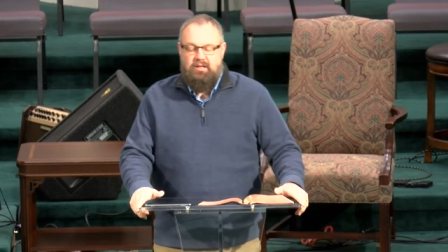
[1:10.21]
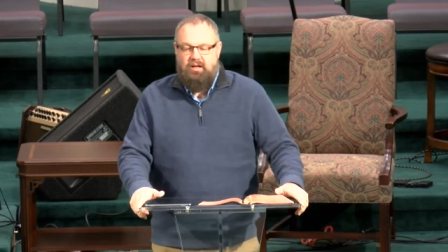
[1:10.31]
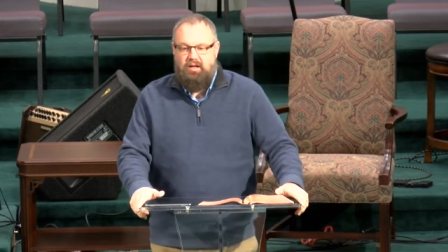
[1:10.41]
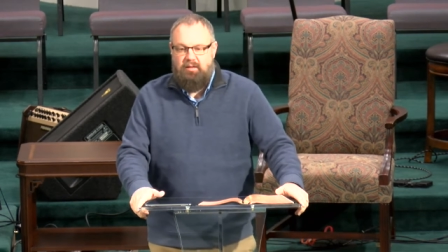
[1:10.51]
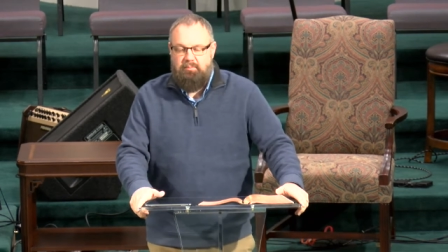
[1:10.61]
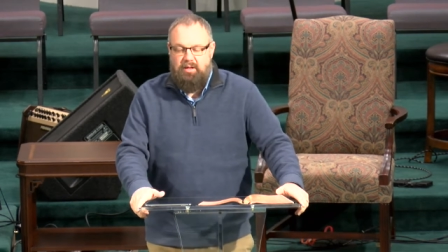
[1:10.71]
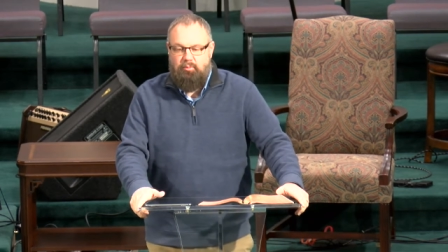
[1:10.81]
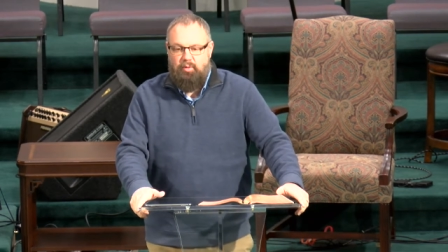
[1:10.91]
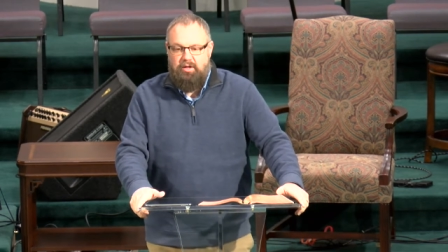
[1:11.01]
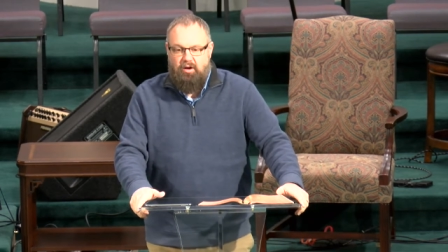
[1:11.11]
Uh, but
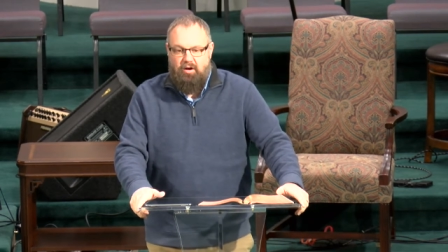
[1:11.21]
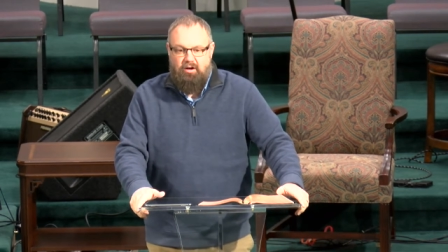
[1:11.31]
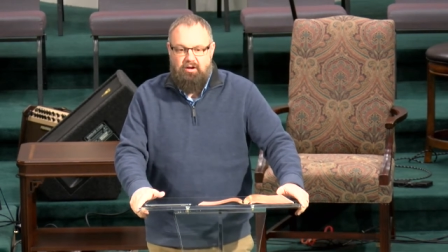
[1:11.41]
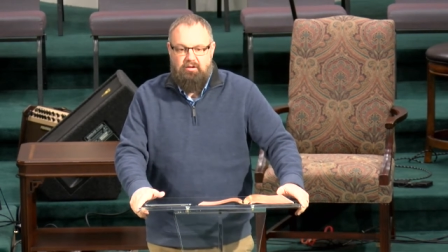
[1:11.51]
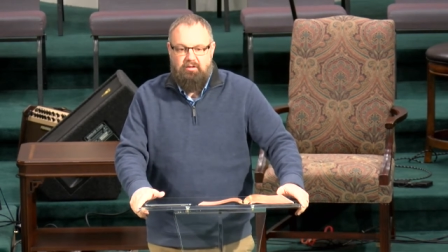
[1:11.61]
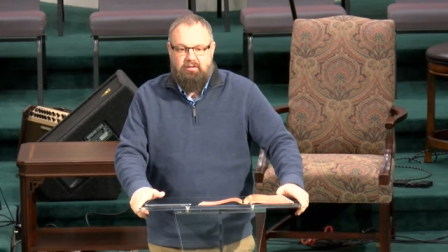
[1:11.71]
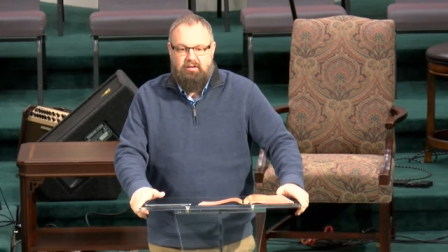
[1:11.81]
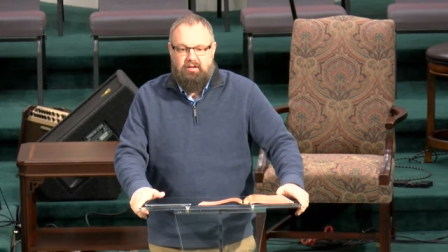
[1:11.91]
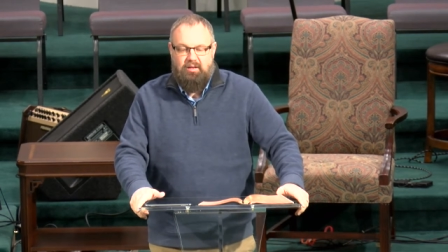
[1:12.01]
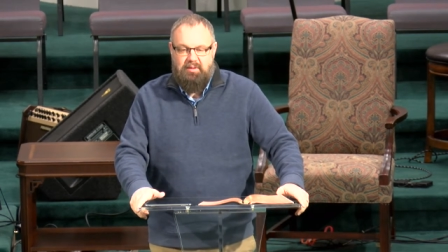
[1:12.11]
we are
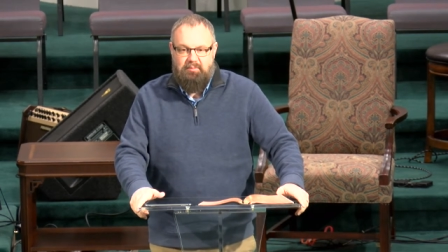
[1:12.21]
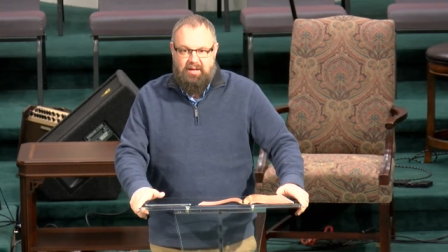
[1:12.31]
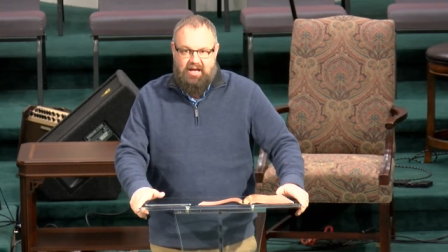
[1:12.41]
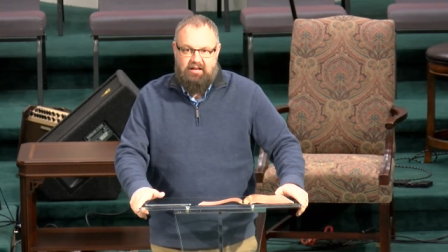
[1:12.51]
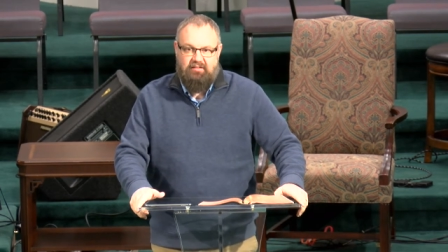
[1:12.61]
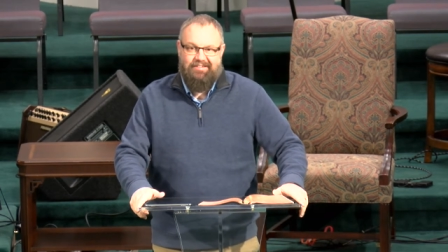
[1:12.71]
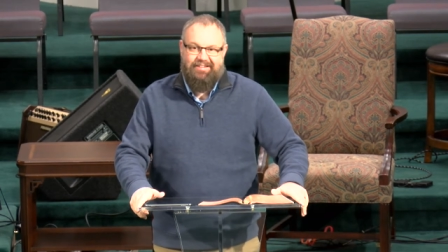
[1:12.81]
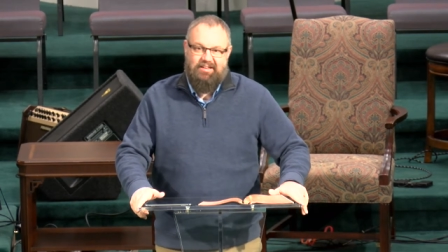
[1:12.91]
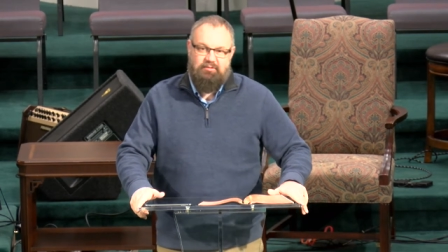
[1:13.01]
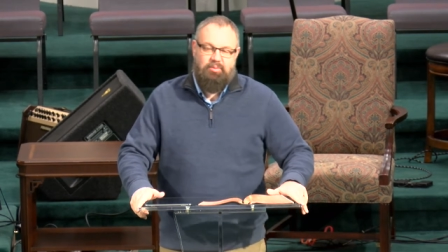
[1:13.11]
coming back to
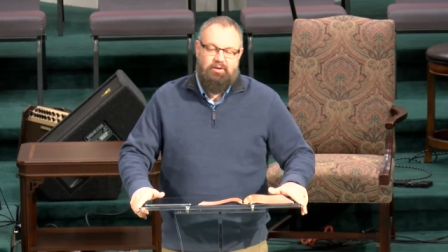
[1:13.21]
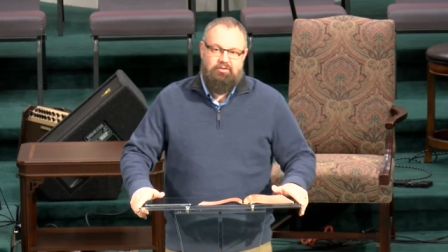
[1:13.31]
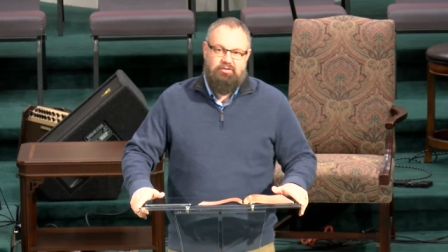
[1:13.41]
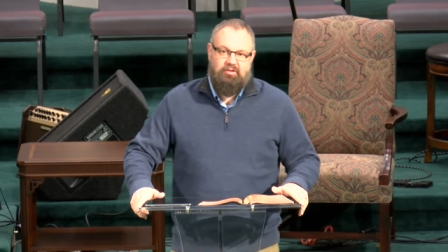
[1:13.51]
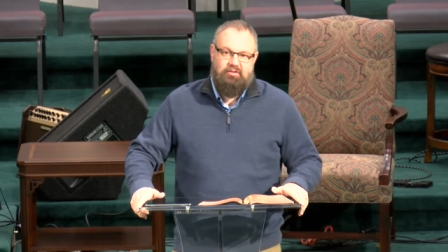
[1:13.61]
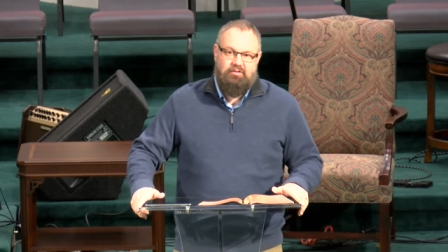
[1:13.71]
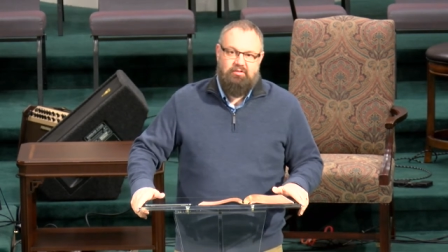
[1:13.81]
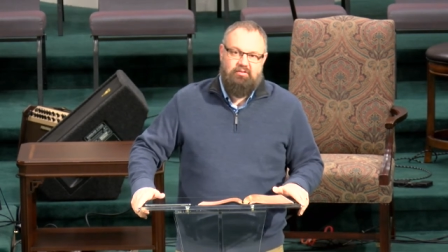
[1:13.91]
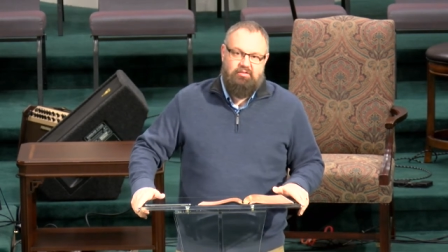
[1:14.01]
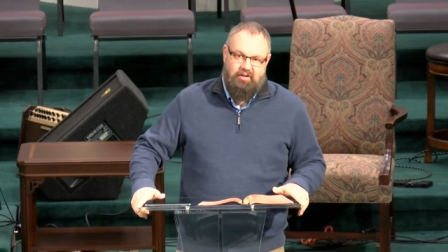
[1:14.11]
in person
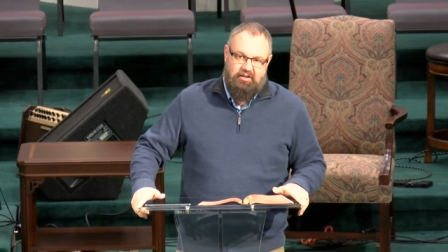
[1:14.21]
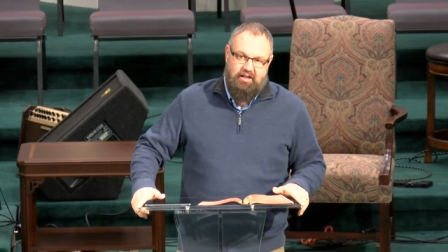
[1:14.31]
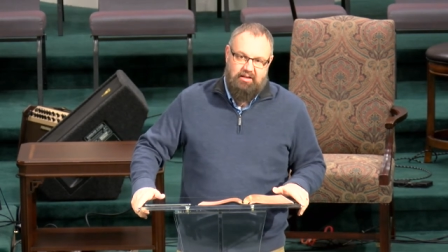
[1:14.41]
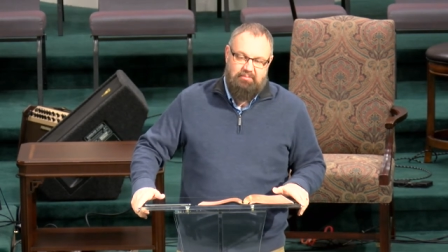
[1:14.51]
Sunday